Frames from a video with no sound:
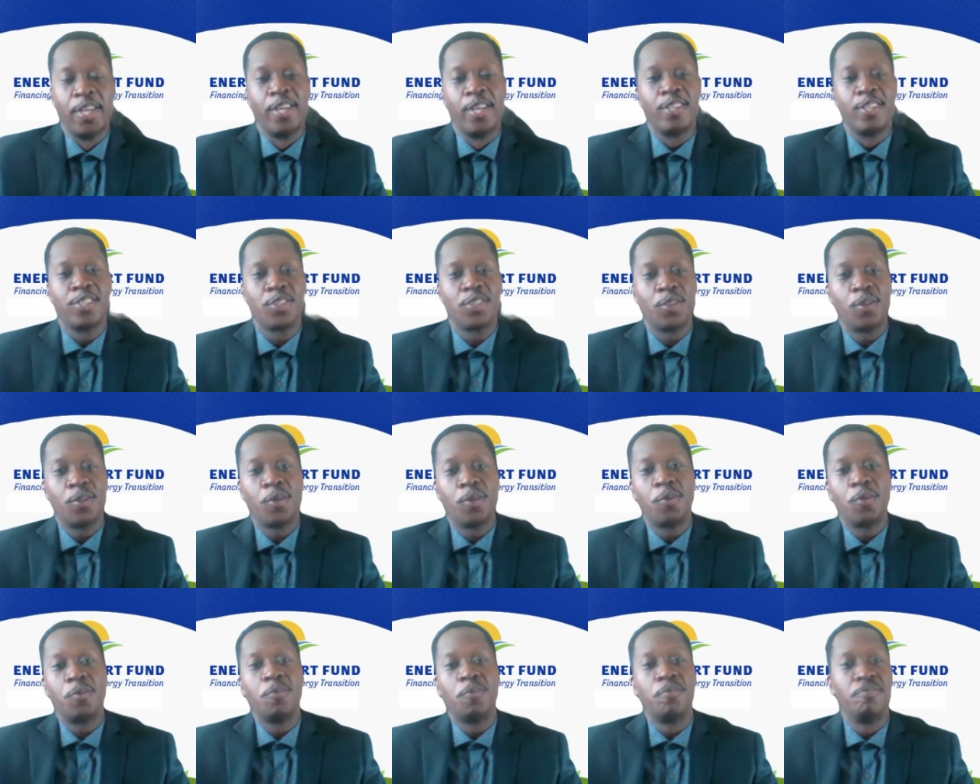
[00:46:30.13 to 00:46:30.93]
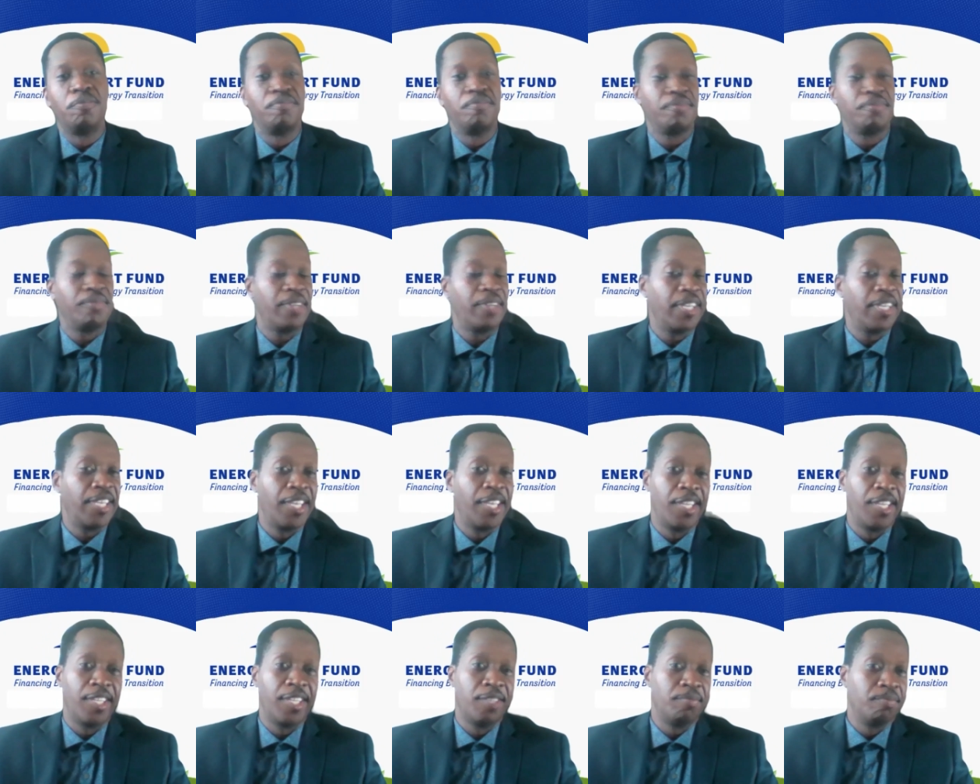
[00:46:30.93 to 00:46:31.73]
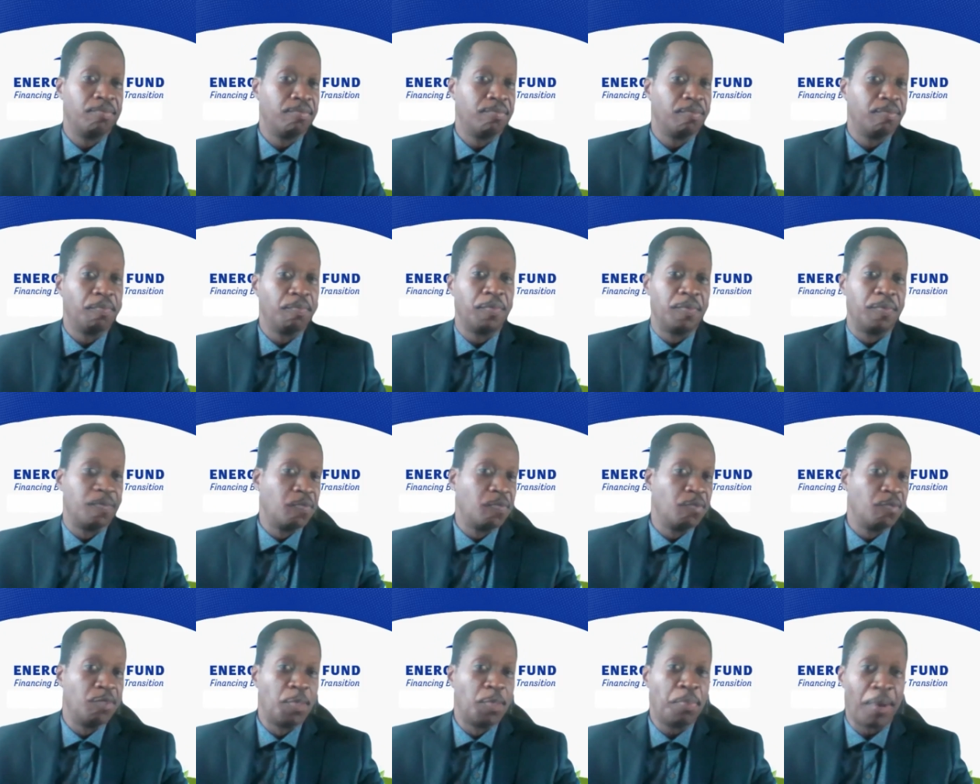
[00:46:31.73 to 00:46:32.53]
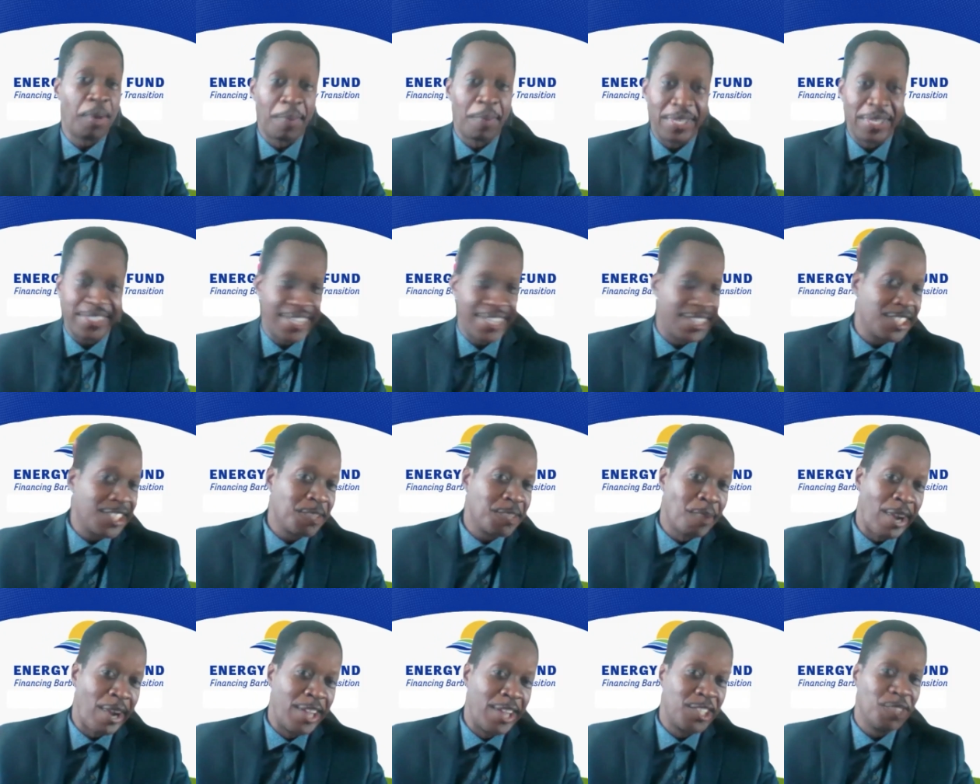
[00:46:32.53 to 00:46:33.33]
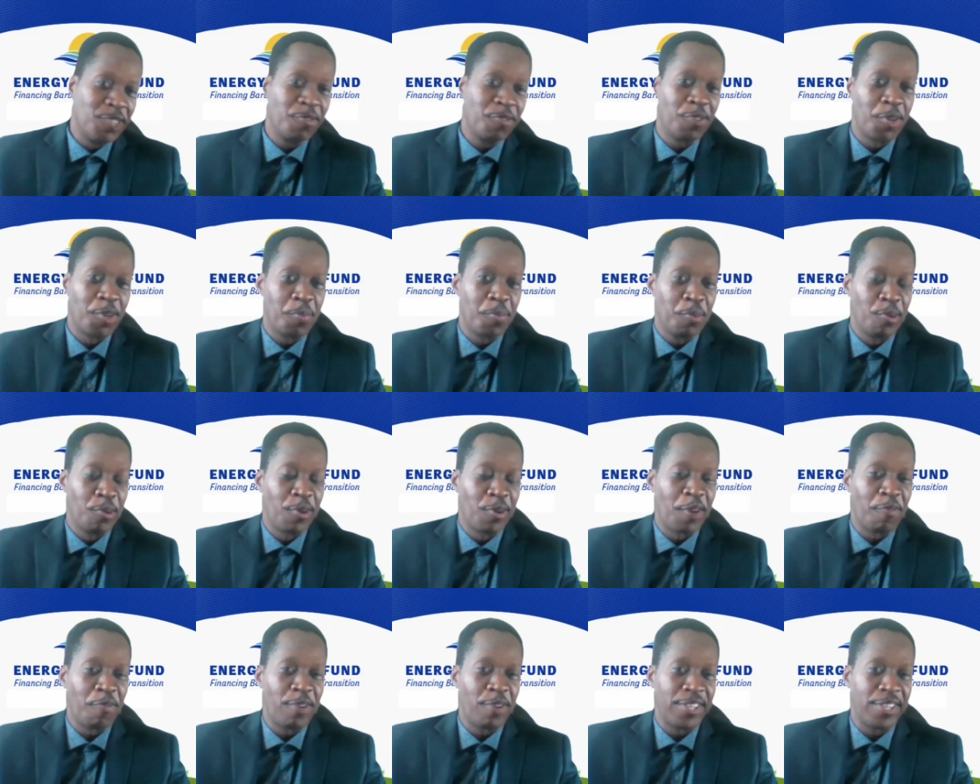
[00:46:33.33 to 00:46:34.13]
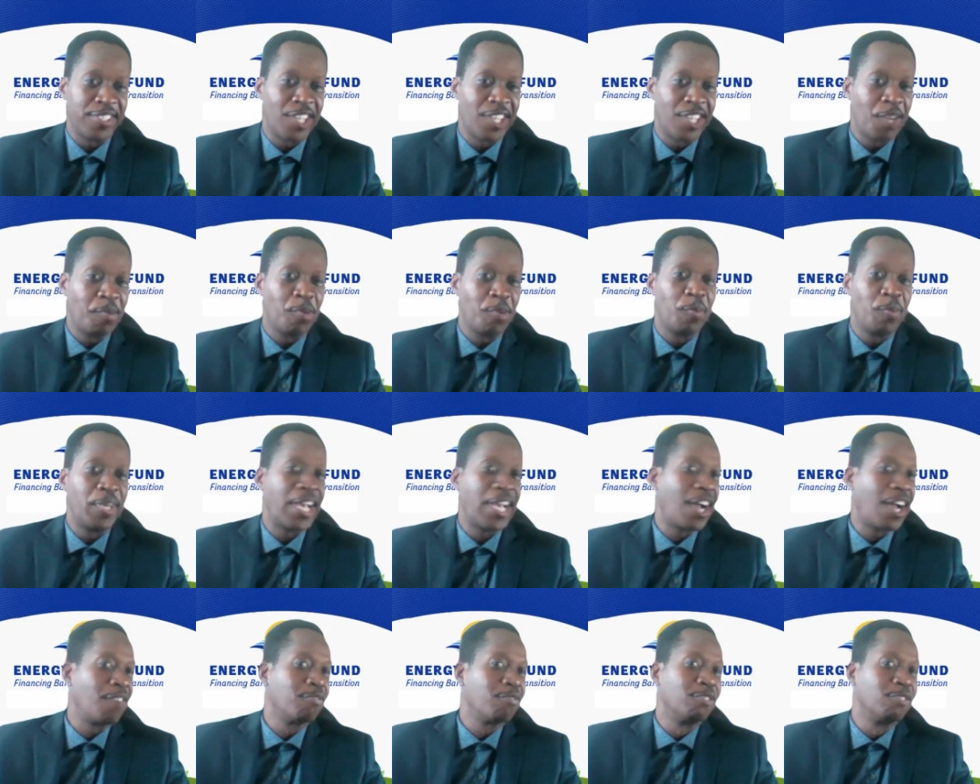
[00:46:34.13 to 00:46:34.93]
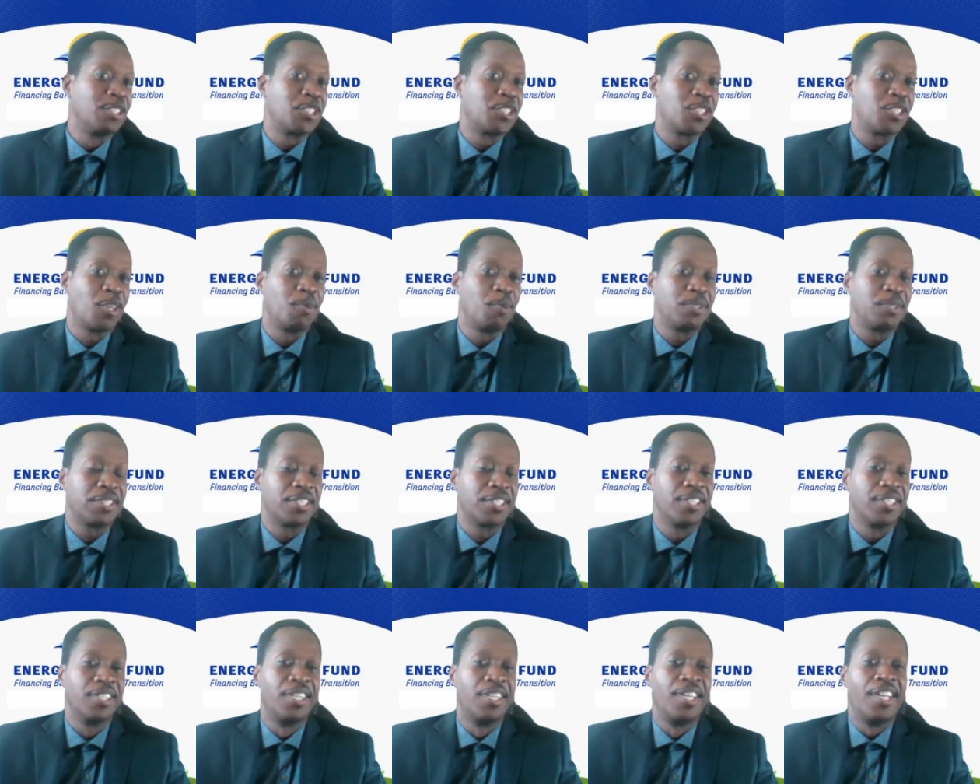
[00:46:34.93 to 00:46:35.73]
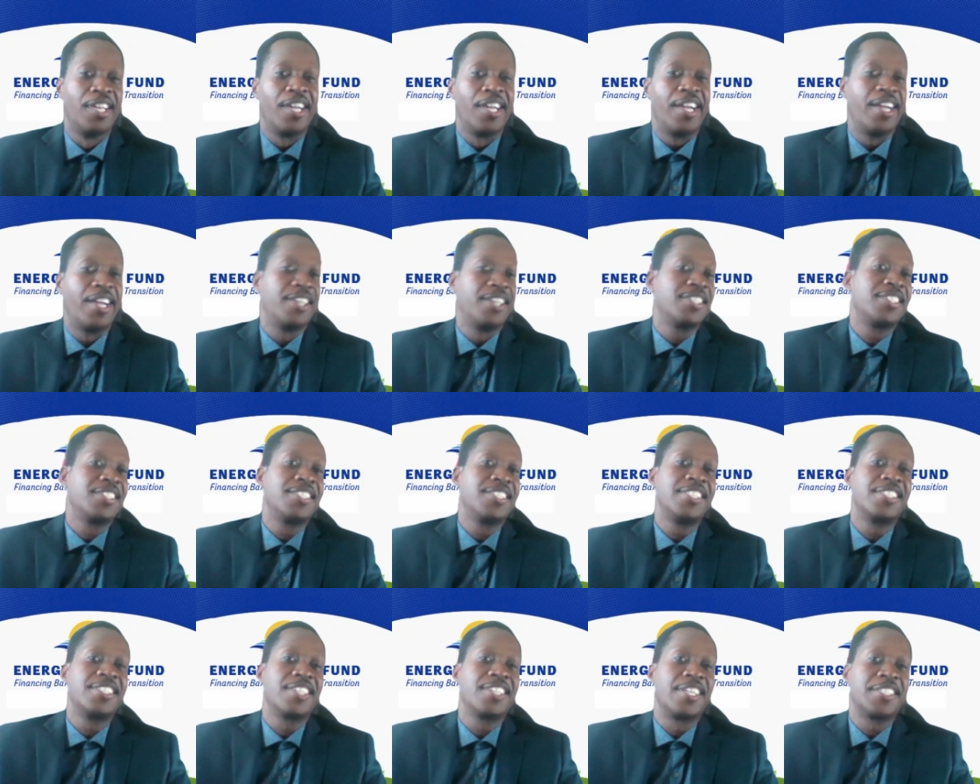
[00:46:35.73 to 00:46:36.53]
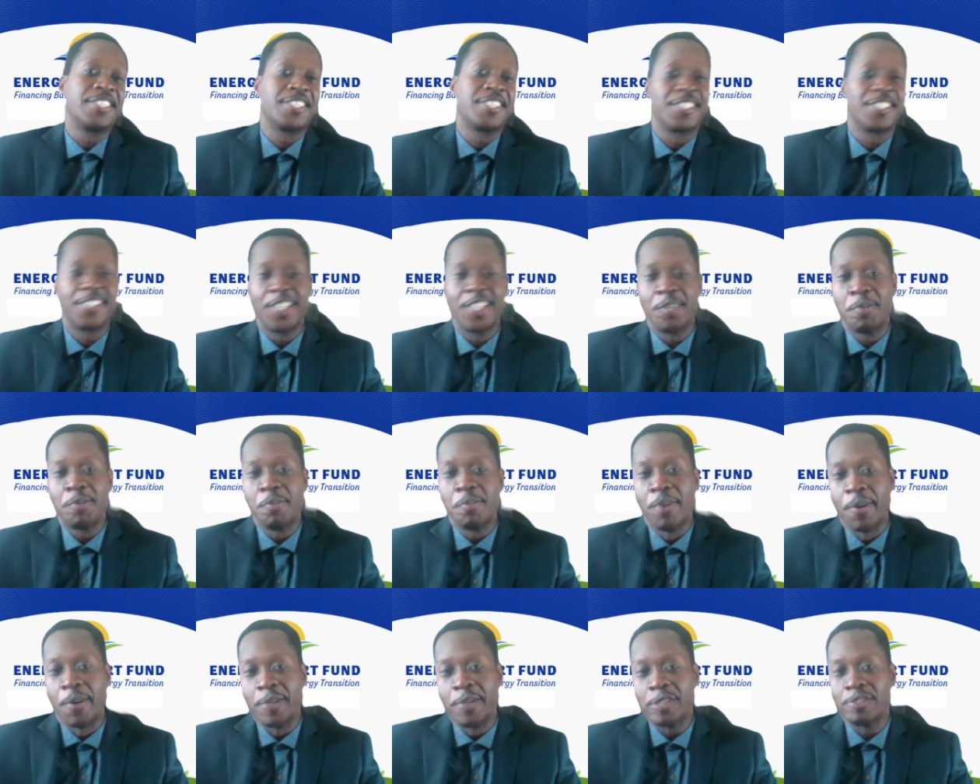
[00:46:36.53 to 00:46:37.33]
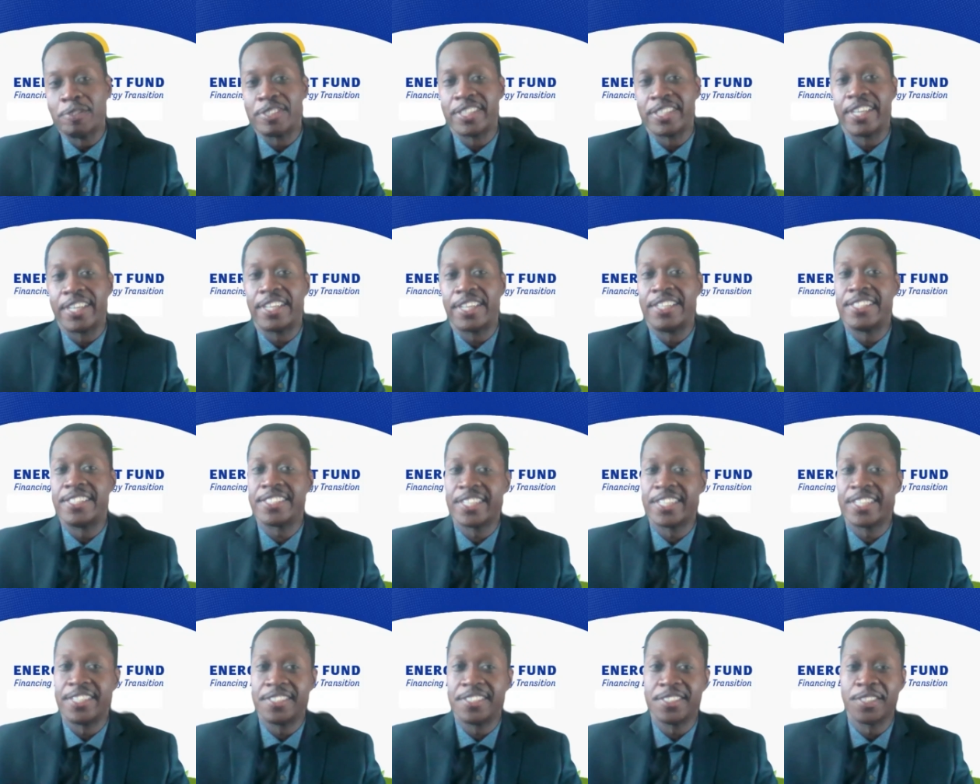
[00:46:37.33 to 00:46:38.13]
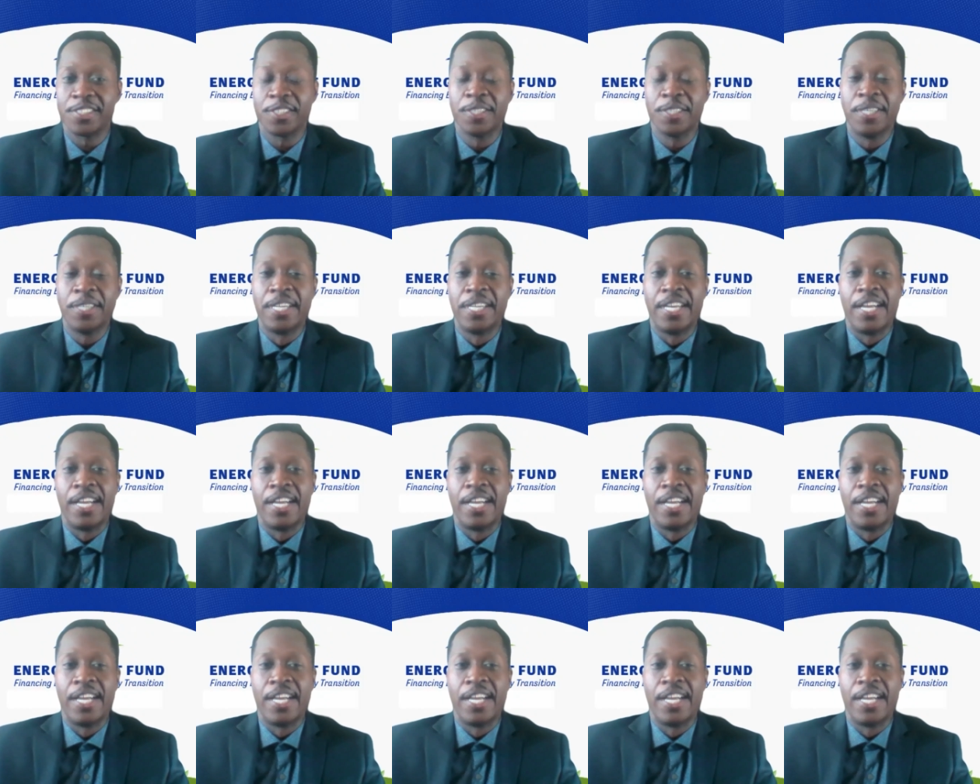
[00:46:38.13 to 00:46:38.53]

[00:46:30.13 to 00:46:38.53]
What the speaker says: So in the public sector smart energy program, for example, we have reached out to entities like Sustainable Barbados Recycling Center